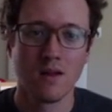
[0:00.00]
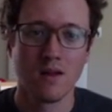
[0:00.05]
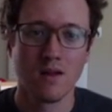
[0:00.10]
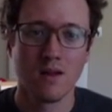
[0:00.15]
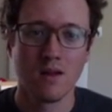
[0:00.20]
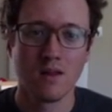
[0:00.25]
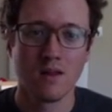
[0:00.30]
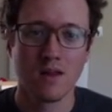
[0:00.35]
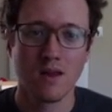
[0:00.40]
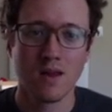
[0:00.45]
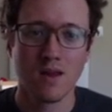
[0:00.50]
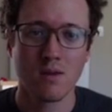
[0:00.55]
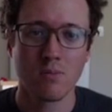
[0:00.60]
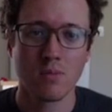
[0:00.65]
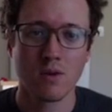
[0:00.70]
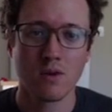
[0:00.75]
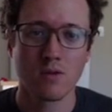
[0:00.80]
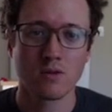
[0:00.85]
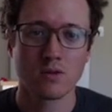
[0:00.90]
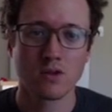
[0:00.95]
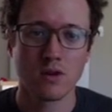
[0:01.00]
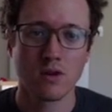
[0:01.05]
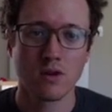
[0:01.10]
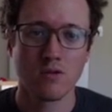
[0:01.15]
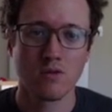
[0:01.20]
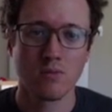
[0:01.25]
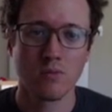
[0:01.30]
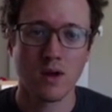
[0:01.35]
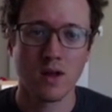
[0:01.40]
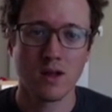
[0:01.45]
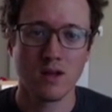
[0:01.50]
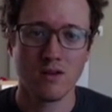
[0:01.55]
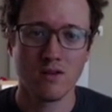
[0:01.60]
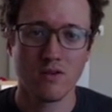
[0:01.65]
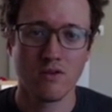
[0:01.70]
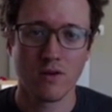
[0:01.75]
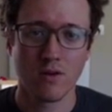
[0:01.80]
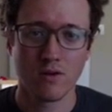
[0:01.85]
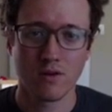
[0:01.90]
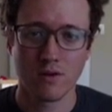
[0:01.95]
the hippo chose bunny's
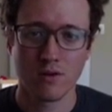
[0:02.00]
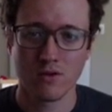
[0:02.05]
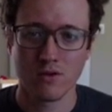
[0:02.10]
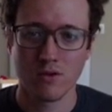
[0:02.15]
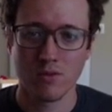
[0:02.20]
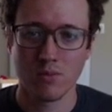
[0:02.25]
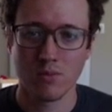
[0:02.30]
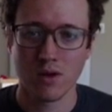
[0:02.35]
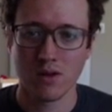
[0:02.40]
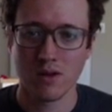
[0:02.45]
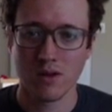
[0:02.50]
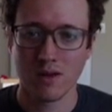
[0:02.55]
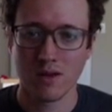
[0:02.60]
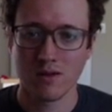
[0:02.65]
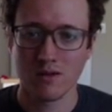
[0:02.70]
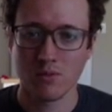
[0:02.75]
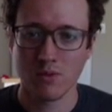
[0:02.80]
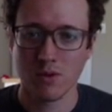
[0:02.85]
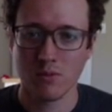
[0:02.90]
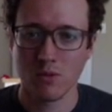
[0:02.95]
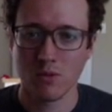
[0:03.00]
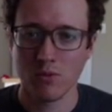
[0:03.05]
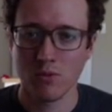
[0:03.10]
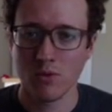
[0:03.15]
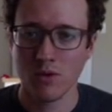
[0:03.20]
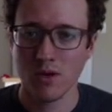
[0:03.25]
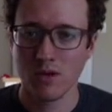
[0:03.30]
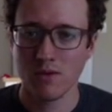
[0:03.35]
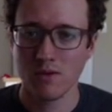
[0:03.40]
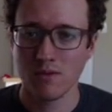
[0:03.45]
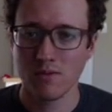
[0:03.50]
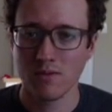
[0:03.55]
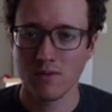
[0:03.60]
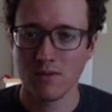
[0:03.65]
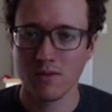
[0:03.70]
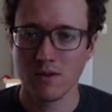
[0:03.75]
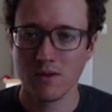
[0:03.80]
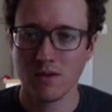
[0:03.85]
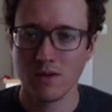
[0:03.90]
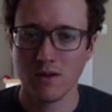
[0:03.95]
photo, so bunny gets 1 more point.
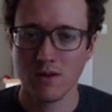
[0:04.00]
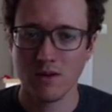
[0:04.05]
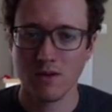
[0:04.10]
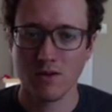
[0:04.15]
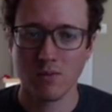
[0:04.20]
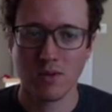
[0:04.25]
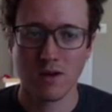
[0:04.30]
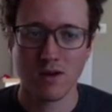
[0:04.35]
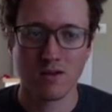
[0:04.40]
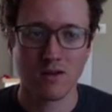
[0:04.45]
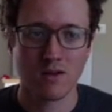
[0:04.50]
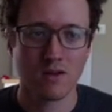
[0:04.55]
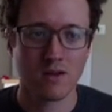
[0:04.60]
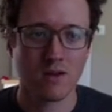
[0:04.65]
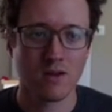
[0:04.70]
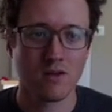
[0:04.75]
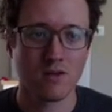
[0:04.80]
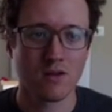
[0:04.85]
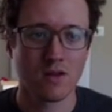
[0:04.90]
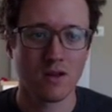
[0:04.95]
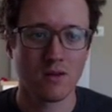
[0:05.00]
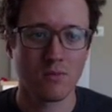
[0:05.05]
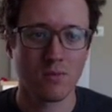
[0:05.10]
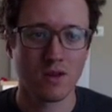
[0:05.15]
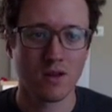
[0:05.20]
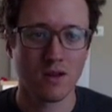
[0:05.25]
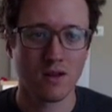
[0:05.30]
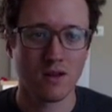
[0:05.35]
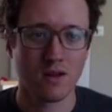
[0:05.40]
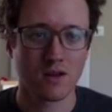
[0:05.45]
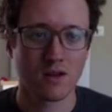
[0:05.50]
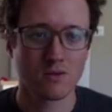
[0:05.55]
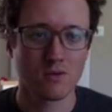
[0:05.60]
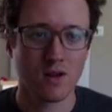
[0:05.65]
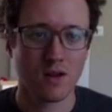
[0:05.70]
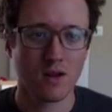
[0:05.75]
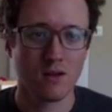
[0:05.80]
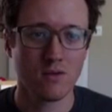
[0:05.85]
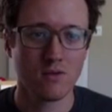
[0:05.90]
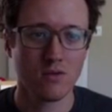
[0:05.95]
And so basically you'll hit begin next
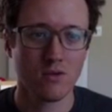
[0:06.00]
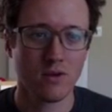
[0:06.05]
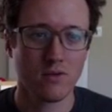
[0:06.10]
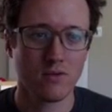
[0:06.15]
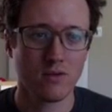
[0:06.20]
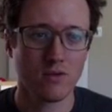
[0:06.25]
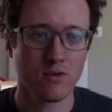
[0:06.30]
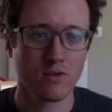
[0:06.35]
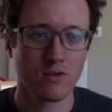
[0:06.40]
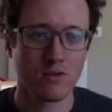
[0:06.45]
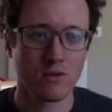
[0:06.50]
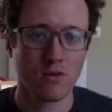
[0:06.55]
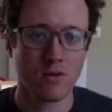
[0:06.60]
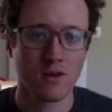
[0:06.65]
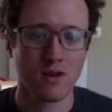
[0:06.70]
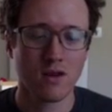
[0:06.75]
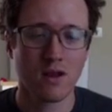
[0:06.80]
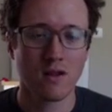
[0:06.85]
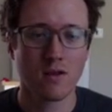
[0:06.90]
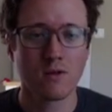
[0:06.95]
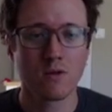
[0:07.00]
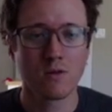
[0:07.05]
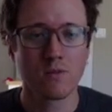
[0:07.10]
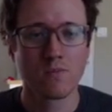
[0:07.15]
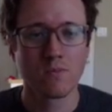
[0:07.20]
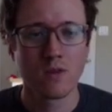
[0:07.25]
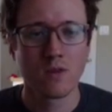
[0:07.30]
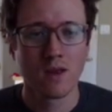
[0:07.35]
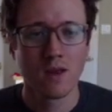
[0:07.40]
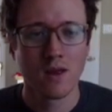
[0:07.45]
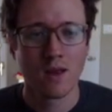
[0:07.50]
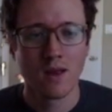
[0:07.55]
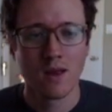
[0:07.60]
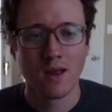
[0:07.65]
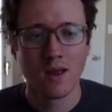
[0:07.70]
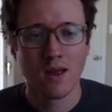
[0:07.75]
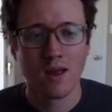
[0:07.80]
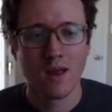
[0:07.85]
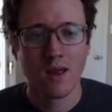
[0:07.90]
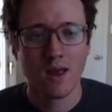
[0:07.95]
round, you have a new storyteller,
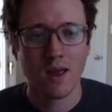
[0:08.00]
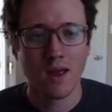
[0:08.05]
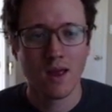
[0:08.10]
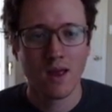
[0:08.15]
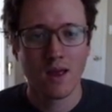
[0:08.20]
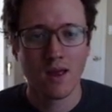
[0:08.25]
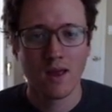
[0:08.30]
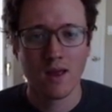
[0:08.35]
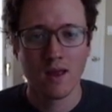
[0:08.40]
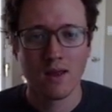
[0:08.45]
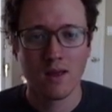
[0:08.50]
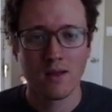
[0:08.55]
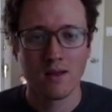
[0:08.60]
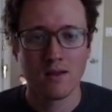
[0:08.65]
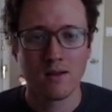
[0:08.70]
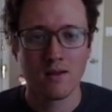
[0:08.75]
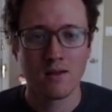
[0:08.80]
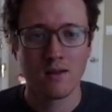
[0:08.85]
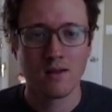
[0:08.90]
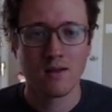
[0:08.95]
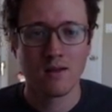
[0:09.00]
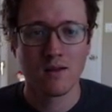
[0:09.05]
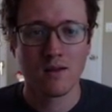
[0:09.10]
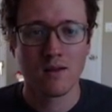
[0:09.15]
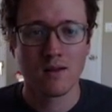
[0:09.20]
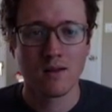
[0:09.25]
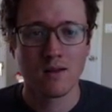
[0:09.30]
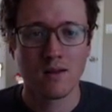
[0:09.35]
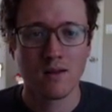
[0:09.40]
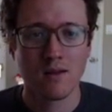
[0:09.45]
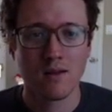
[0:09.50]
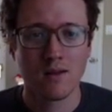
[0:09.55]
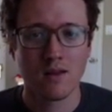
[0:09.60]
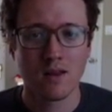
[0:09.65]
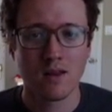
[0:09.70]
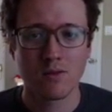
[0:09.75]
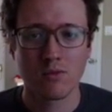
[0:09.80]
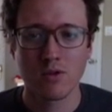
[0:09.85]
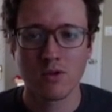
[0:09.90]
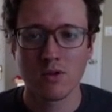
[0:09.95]
and that's
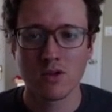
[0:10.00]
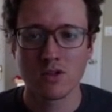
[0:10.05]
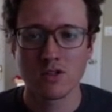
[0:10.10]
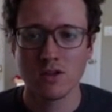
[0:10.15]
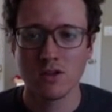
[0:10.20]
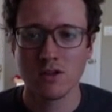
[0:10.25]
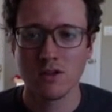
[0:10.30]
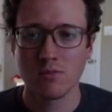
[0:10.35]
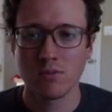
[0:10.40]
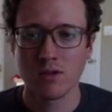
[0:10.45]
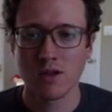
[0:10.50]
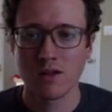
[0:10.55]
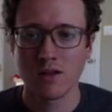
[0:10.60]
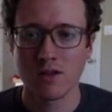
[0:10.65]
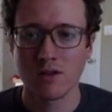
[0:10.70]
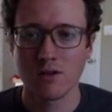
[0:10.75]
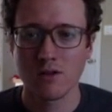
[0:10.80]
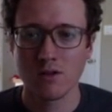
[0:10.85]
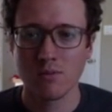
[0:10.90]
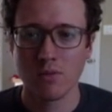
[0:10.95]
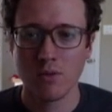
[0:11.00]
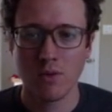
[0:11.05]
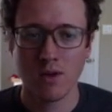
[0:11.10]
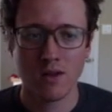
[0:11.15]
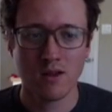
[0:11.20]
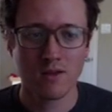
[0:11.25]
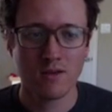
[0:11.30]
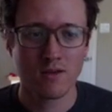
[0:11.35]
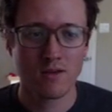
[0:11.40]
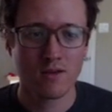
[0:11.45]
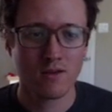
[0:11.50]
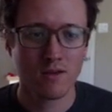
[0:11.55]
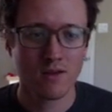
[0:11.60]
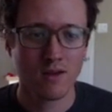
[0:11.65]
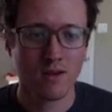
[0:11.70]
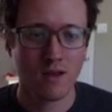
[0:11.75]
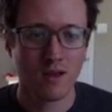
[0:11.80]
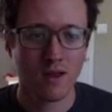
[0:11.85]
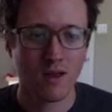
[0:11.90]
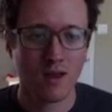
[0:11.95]
pretty much it. You play to 30 points,
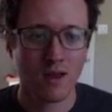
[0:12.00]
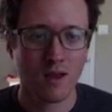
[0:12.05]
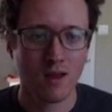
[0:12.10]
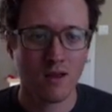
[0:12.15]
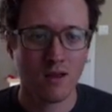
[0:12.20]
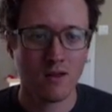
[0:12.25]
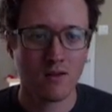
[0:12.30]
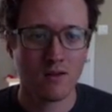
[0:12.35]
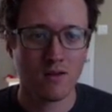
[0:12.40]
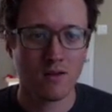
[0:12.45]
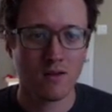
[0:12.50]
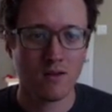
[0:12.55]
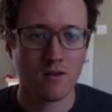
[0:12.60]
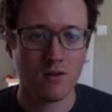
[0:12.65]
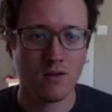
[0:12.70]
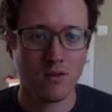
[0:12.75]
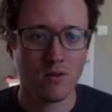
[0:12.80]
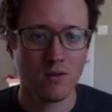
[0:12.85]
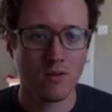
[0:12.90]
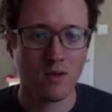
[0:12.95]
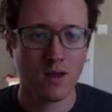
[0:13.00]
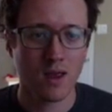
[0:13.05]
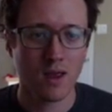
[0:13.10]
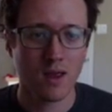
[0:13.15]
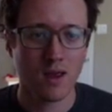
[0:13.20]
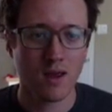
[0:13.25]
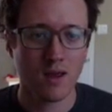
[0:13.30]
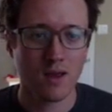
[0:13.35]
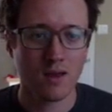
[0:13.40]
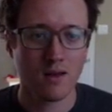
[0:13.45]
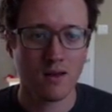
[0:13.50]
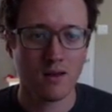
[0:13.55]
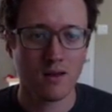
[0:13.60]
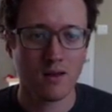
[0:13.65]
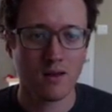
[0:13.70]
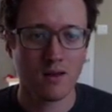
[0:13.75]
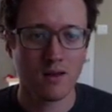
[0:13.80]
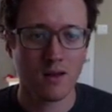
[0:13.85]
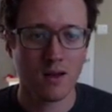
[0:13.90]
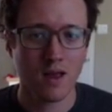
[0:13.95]
and you can
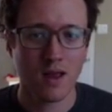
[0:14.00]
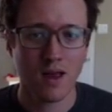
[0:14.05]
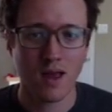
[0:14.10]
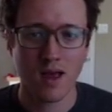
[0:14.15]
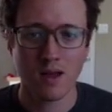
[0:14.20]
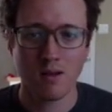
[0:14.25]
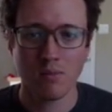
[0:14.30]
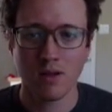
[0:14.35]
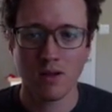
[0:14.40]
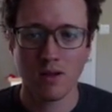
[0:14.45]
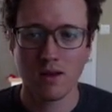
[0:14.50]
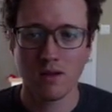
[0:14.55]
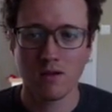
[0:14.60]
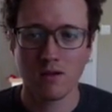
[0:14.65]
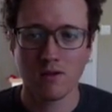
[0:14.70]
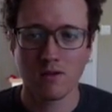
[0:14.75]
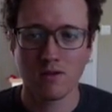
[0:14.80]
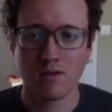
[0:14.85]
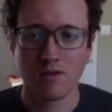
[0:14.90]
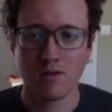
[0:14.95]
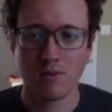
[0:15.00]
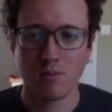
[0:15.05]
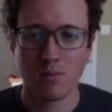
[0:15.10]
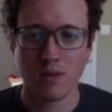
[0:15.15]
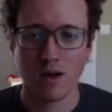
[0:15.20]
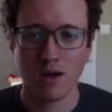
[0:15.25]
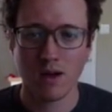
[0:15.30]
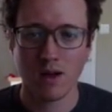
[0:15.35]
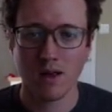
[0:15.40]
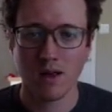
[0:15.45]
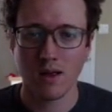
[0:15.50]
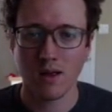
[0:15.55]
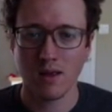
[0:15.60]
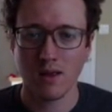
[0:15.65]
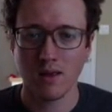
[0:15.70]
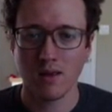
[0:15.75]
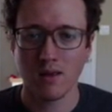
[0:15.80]
add players by